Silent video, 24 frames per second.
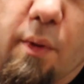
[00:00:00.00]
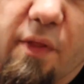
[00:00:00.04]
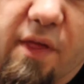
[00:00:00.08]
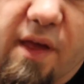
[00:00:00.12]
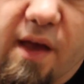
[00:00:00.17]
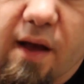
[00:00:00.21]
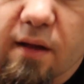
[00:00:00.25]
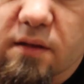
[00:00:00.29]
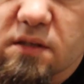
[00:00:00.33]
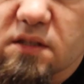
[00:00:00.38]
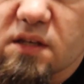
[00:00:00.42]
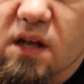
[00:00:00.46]
on
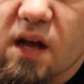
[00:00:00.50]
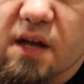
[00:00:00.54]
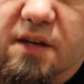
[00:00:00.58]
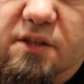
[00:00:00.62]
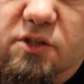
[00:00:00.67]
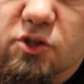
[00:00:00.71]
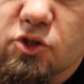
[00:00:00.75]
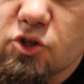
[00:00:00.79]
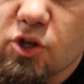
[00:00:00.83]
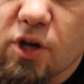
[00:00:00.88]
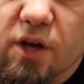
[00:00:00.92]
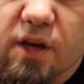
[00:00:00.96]
the outside,
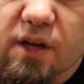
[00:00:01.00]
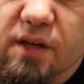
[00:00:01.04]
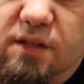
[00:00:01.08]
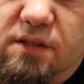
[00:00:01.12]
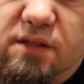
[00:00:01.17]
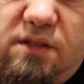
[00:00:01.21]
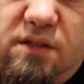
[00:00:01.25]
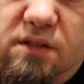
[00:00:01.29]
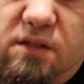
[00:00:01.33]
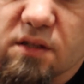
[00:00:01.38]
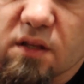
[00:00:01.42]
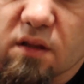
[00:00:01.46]
is
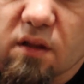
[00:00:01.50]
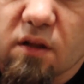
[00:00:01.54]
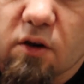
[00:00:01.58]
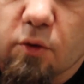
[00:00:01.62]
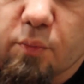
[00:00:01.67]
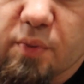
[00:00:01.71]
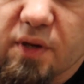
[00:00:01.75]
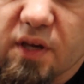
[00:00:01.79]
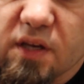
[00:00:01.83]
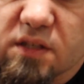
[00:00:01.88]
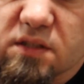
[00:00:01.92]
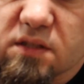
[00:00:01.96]
just a little
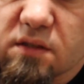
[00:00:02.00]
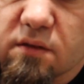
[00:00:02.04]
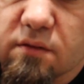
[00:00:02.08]
piece